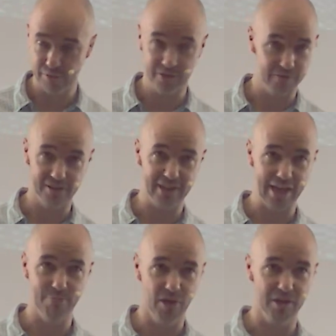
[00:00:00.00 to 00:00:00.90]
she was of the
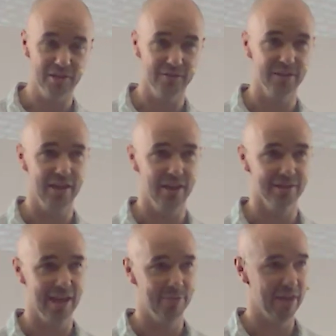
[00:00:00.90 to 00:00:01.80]
same mind
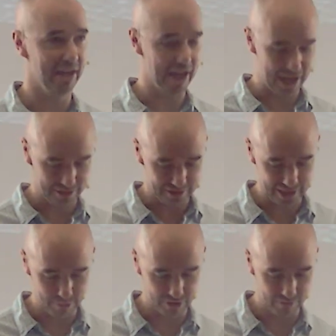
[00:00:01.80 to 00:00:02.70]
as him. They held the
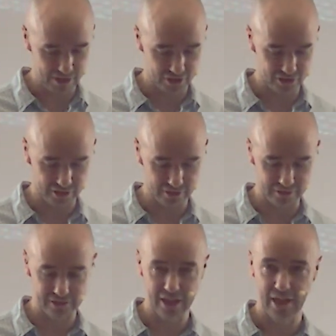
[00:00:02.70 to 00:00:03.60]
same
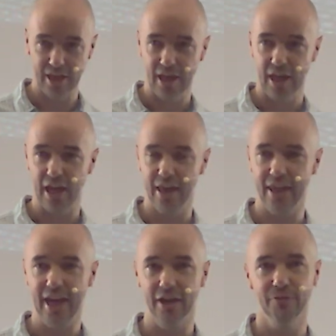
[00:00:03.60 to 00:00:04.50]
convictions.
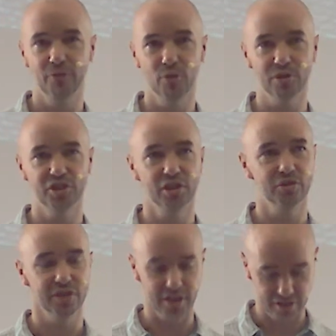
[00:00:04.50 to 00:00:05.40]
They had 4
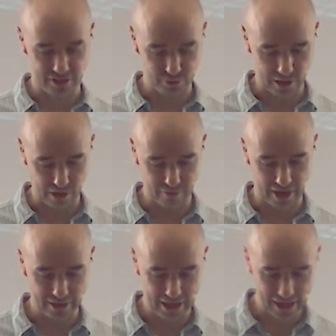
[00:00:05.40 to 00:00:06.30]
children under 12,
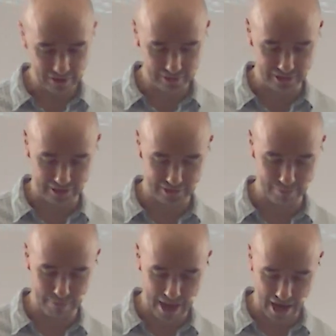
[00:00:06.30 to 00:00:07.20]
and the
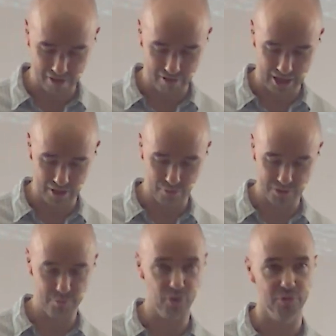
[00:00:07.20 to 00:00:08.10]
eldest, Mary,
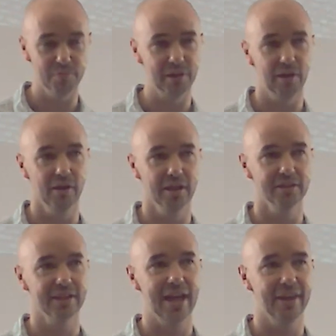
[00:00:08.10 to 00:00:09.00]
was born
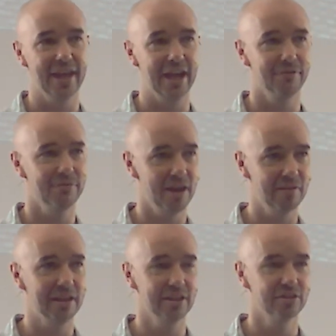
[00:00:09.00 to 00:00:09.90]
blind, and they had
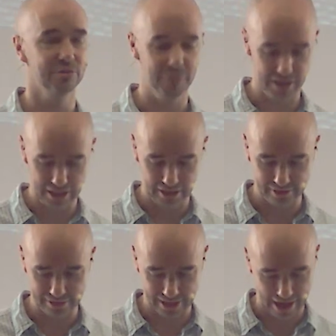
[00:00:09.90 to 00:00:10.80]
very little money
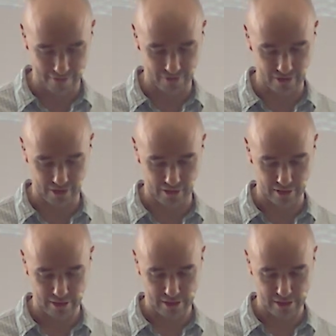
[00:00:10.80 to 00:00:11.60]
to care for her.